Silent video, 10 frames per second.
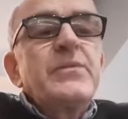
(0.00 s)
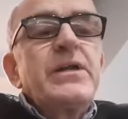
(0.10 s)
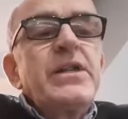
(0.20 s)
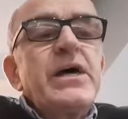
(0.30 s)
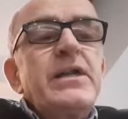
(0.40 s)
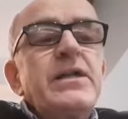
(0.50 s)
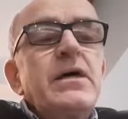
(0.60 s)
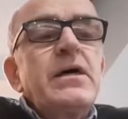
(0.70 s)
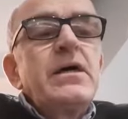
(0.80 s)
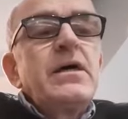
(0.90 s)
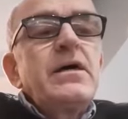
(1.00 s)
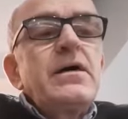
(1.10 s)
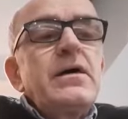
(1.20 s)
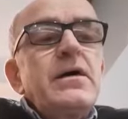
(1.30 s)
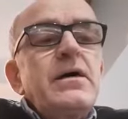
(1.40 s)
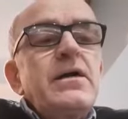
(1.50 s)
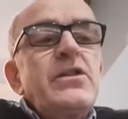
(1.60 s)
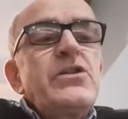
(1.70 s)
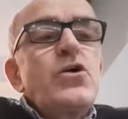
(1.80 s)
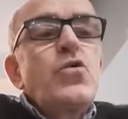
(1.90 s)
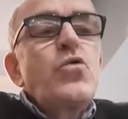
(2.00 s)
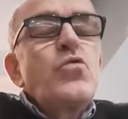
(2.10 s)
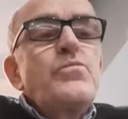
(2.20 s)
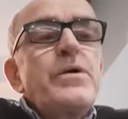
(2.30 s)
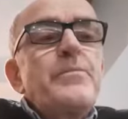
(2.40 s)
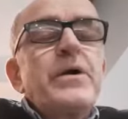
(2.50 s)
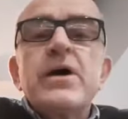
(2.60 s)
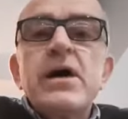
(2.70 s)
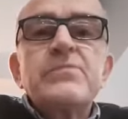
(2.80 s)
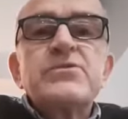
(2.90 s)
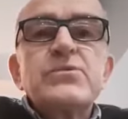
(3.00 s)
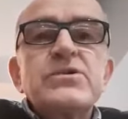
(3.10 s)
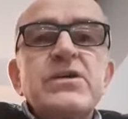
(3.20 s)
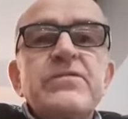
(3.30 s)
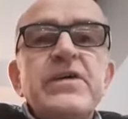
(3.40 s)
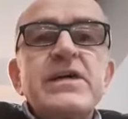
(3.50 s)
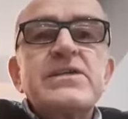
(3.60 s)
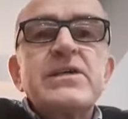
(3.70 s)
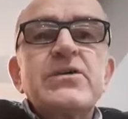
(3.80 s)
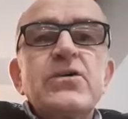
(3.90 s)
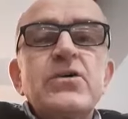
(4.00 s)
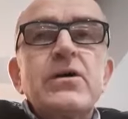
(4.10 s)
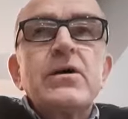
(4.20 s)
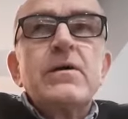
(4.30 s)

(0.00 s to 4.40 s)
And then the hope that perhaps was invested or